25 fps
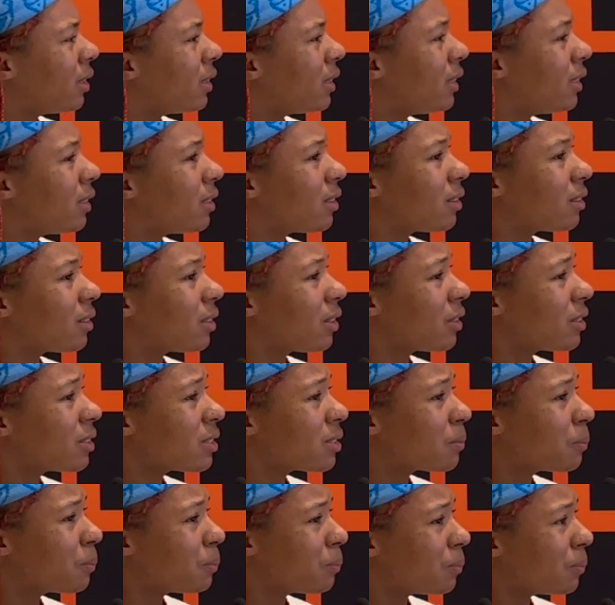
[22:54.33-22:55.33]
The there's
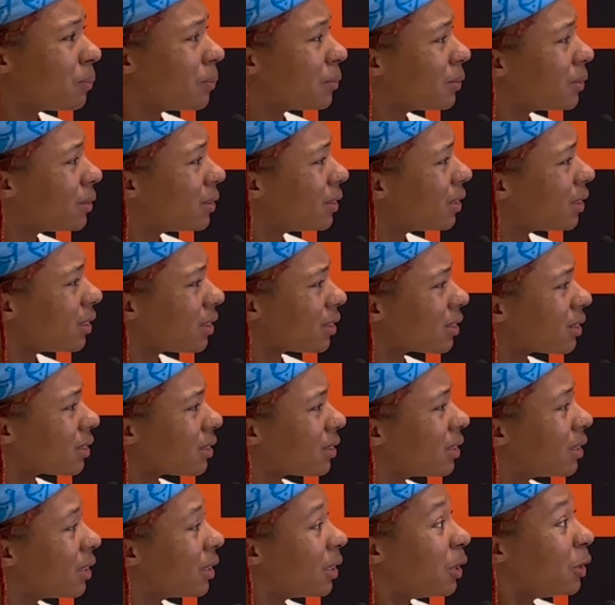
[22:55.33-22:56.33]
again the basic life yeah,
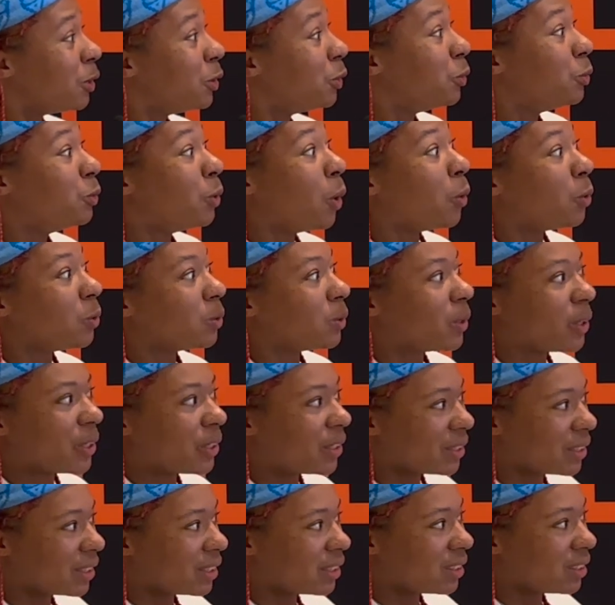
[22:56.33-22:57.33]
skills. you don't
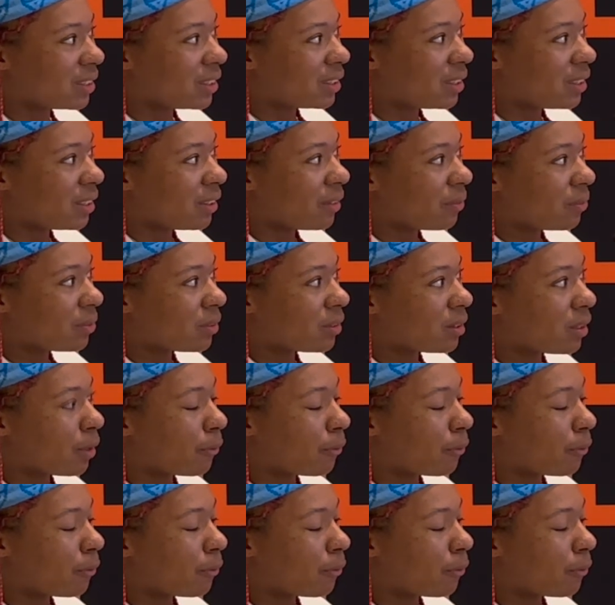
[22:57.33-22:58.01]
learn it. Yeah.